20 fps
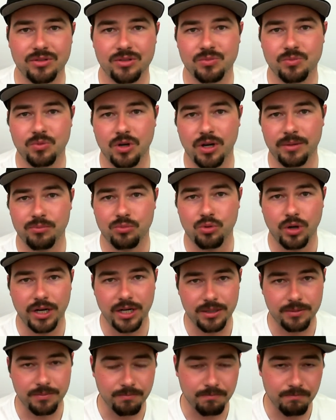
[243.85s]
It's probably
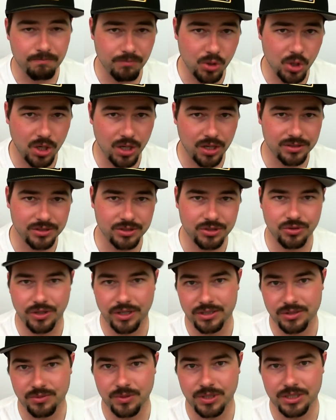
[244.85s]
brake parts,
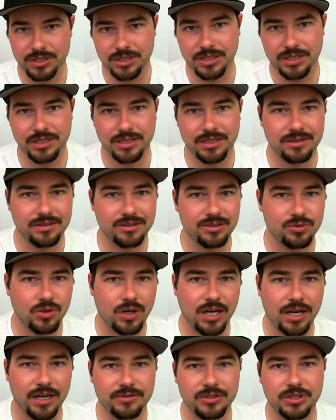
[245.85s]
transmission,
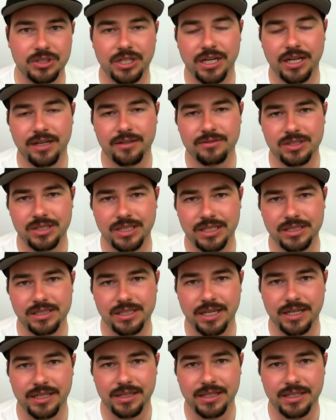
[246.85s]
drive shafts, things
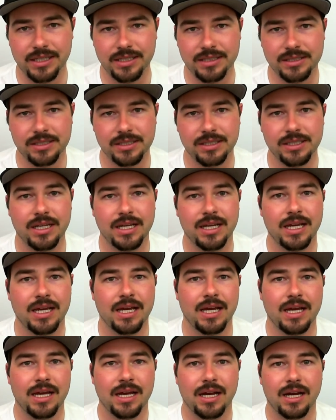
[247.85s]
like this.
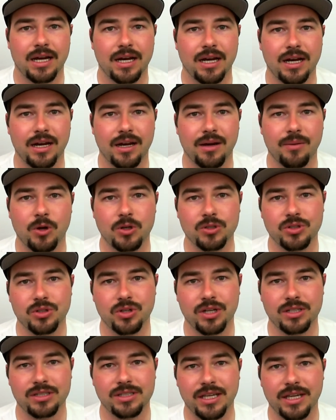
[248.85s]
I'm also
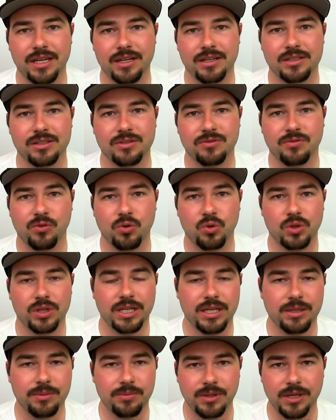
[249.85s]
not saying it's
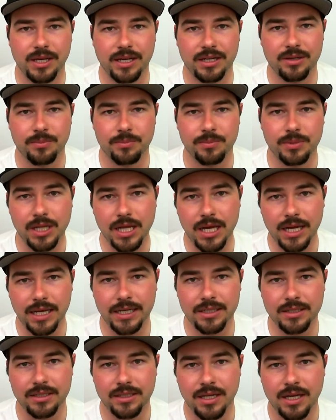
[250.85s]
fully EPA
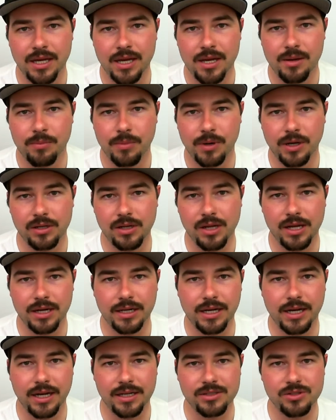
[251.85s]
compliant, but a lot
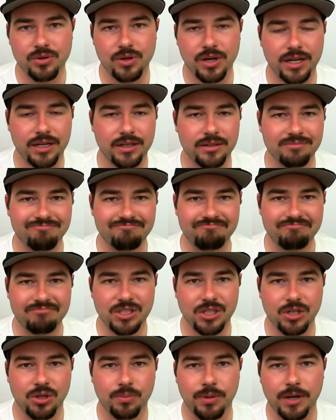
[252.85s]
of guys are adding,
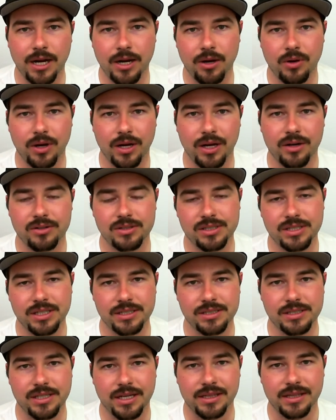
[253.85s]
you know, power adders,
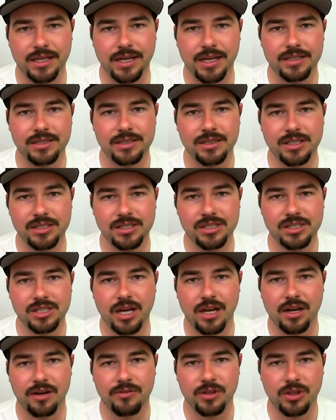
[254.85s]
things like that. This is
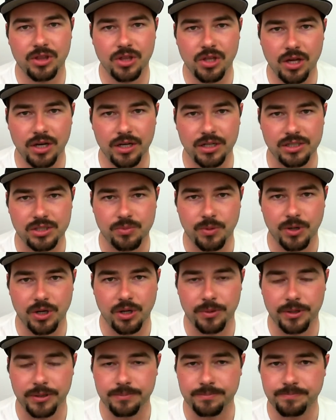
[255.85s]
kind of a thought
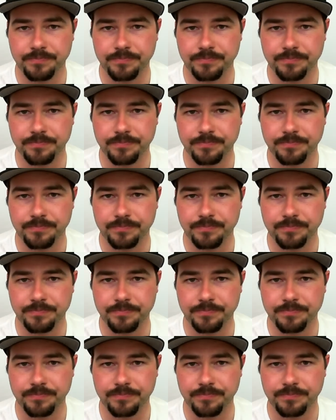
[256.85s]
experiment.